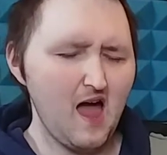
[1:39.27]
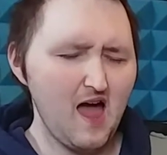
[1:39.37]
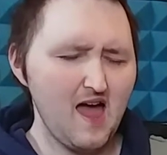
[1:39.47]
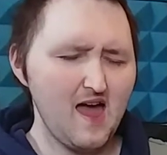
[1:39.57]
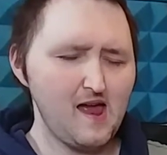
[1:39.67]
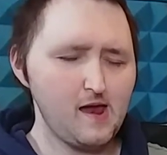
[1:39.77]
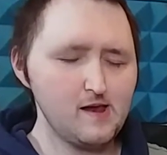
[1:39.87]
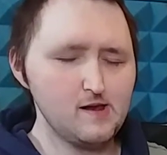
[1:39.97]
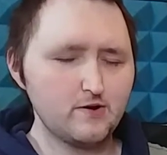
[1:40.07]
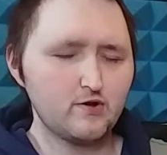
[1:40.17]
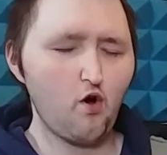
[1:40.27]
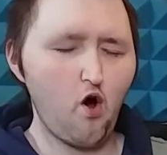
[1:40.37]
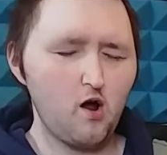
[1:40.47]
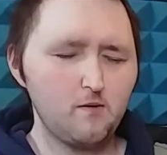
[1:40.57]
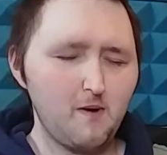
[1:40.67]
And
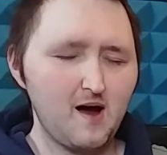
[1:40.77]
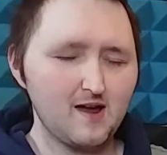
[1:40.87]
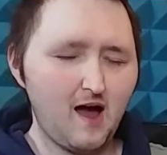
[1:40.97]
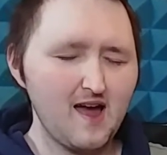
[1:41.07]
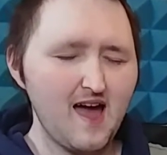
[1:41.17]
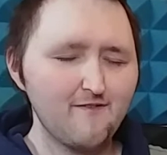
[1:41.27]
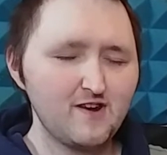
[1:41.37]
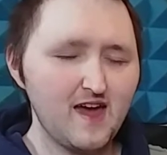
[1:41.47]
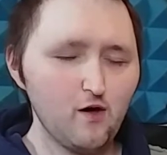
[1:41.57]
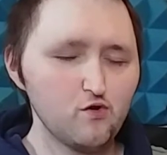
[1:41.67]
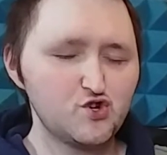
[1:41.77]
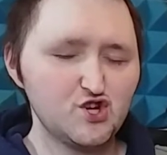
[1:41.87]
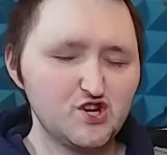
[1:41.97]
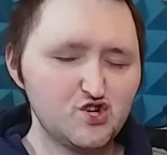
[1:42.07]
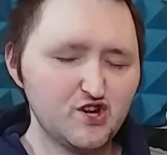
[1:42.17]
on I have an
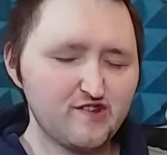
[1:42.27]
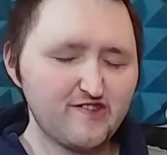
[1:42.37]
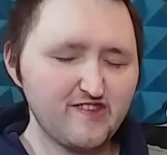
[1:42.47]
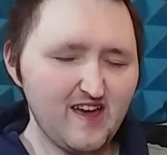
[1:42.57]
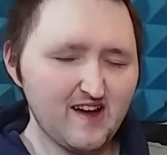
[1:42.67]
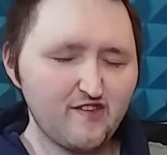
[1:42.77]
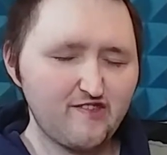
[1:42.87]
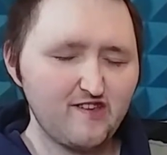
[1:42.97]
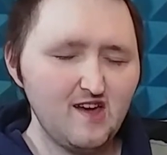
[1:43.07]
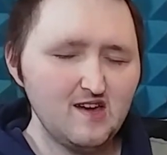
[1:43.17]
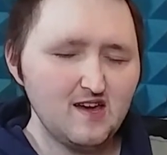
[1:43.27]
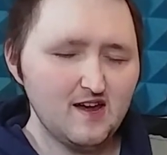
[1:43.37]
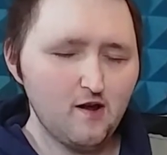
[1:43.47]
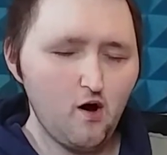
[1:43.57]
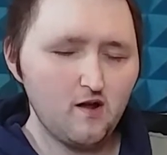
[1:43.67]
LG
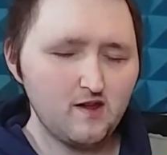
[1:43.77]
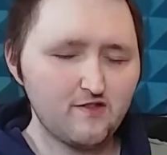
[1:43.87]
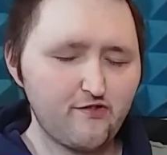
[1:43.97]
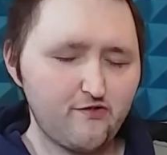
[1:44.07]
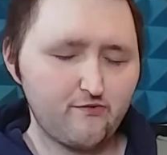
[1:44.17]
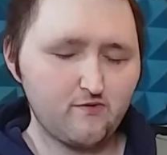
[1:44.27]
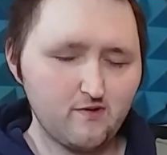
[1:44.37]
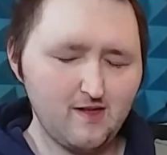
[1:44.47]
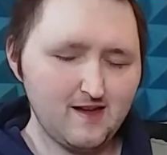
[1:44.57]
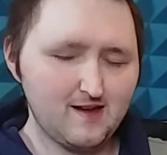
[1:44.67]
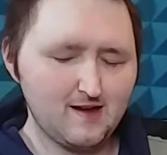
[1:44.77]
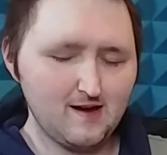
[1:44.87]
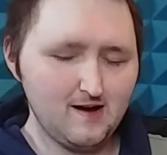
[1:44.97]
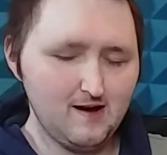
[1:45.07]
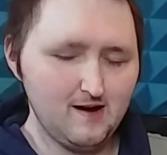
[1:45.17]
G6, and on its
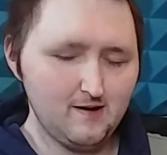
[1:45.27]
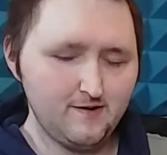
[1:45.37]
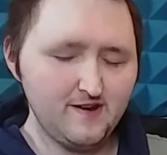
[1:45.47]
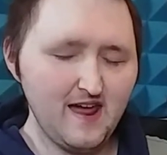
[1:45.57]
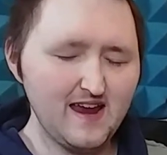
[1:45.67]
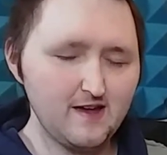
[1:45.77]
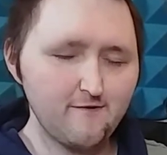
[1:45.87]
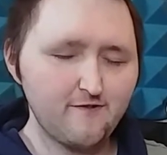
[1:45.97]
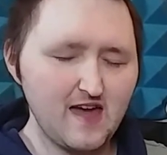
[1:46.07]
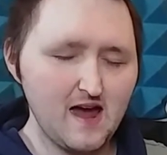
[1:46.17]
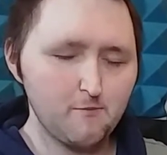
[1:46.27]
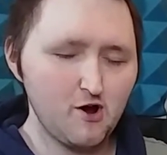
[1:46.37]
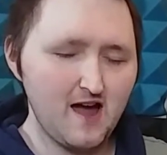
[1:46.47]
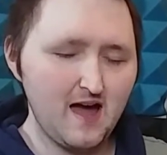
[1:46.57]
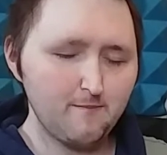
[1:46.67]
native
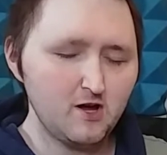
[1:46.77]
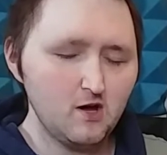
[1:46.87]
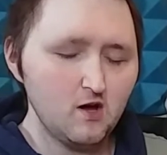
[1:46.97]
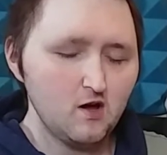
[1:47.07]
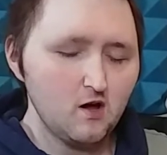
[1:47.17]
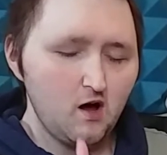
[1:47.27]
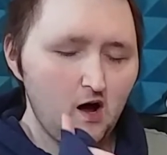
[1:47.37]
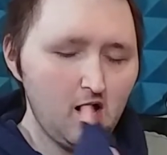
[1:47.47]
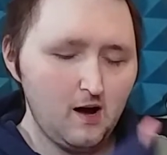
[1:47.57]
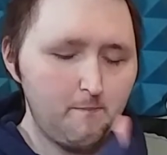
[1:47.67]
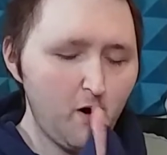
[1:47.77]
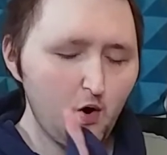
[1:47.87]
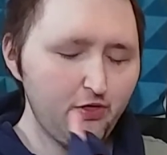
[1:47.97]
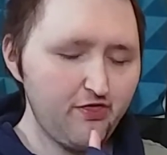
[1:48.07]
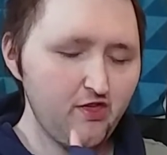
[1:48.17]
camera app,
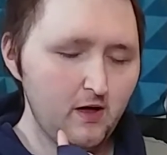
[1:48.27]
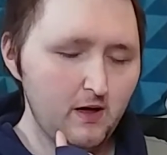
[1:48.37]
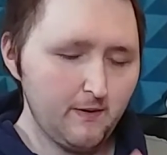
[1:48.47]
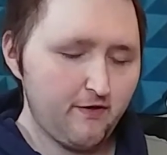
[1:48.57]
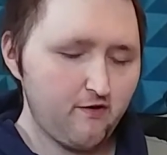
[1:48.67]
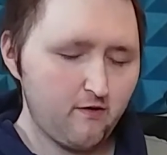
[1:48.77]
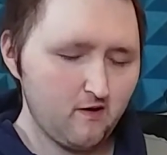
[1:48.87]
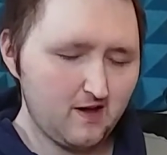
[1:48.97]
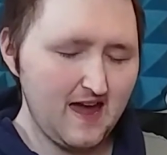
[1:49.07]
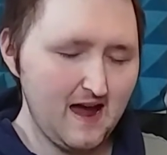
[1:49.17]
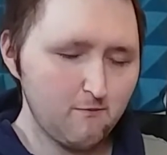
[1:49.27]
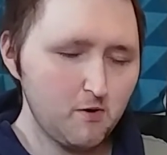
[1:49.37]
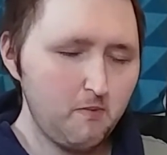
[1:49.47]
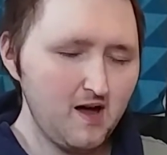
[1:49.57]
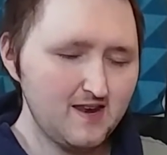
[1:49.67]
both the
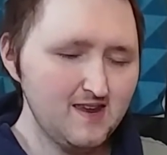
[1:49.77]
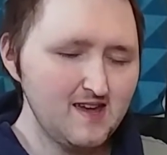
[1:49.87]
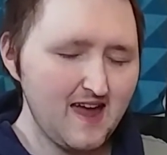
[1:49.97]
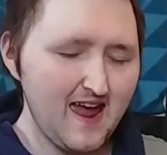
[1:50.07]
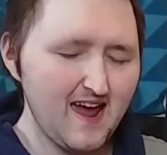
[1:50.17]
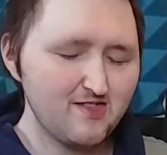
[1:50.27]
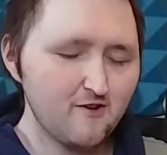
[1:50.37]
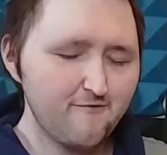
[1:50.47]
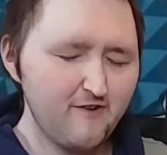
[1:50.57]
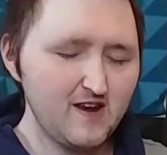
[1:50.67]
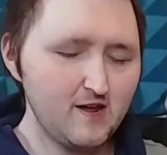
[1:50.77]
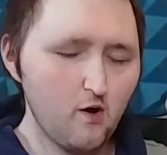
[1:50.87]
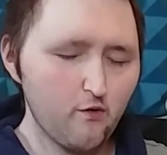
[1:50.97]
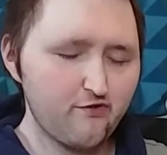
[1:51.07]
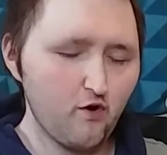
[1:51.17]
camera button and the
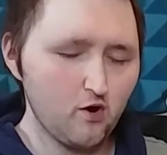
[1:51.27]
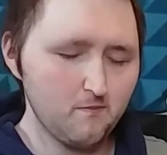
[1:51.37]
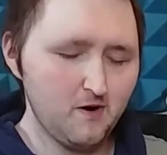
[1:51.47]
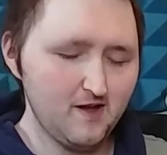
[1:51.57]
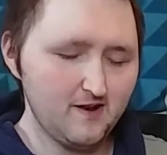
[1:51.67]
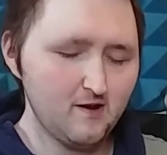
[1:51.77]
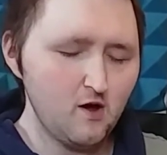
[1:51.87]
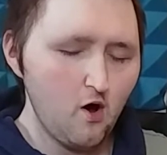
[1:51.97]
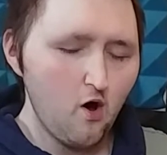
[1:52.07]
video start button